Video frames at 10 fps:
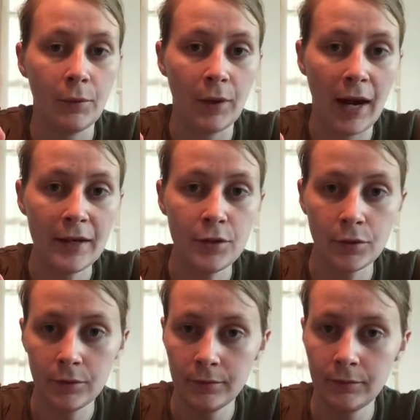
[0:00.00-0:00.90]
What I
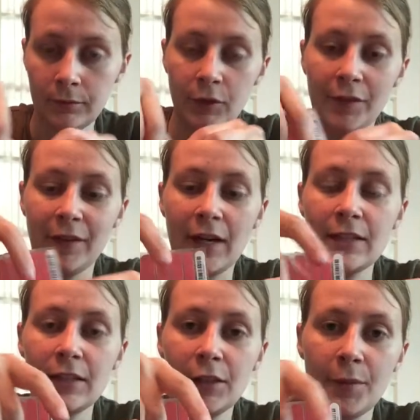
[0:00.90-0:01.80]
do, you have a
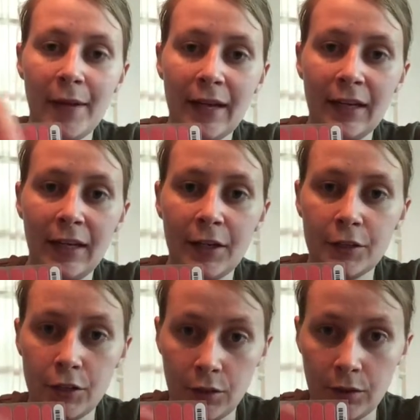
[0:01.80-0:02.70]
nice clear backing here
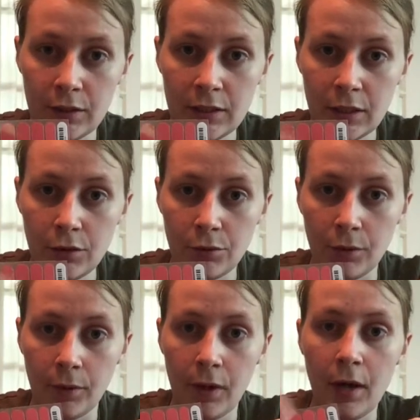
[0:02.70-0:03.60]
so you can see
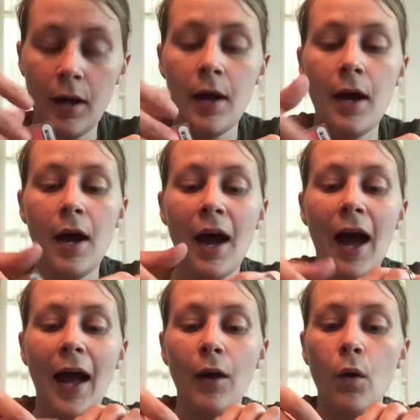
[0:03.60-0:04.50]
through.
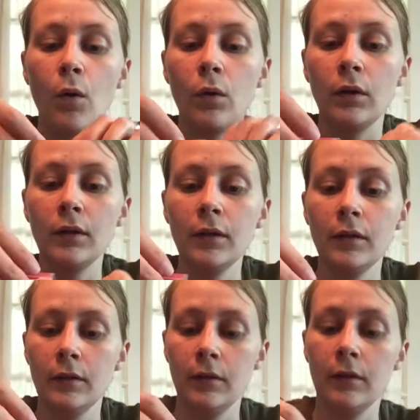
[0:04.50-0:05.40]
I hold
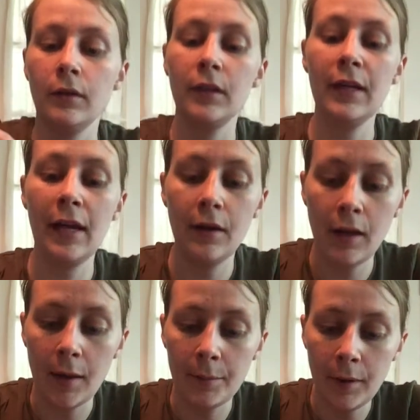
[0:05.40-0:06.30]
the nail
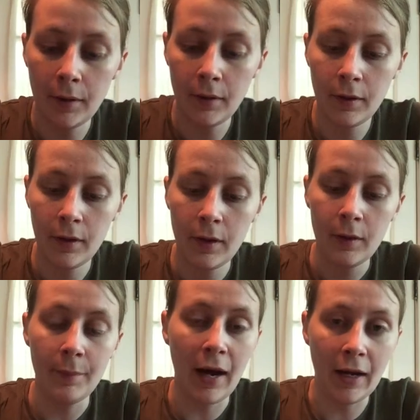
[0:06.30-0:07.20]
up
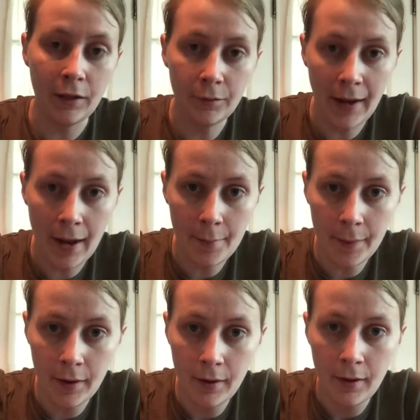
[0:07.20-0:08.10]
behind the wrap,
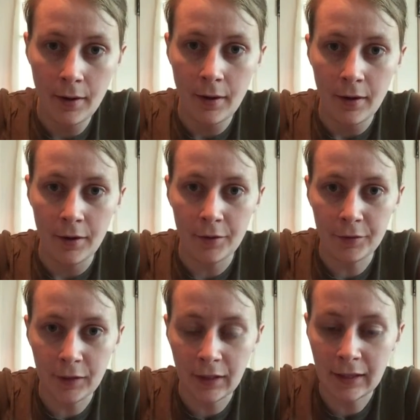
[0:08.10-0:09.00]
if
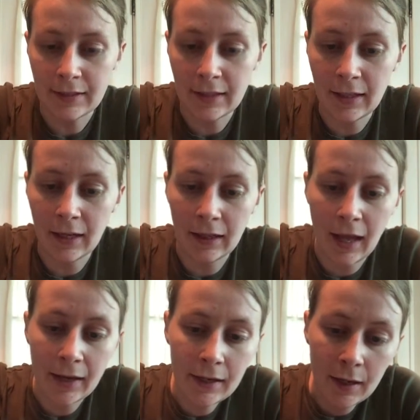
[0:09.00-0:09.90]
you can kind of see it, and I
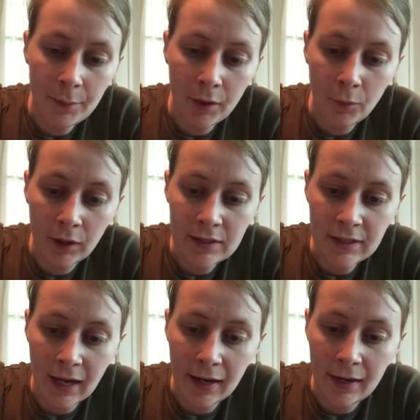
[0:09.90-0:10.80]
line it up on one
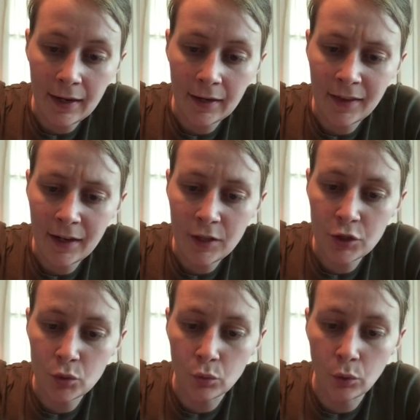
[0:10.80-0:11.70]
side, and then I
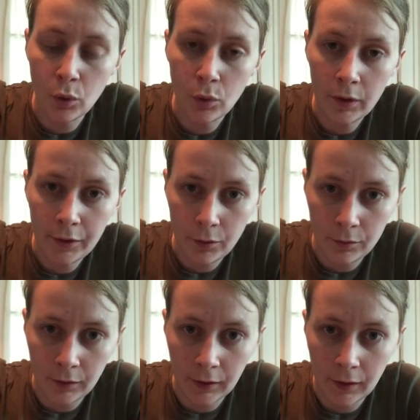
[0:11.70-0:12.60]
just roll it
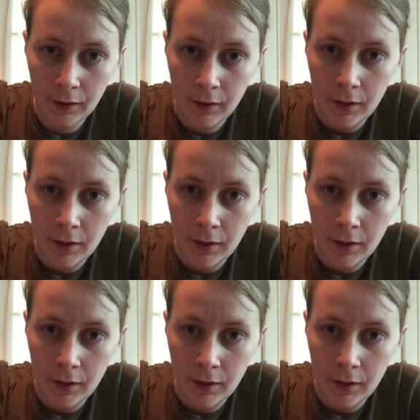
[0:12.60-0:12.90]
over.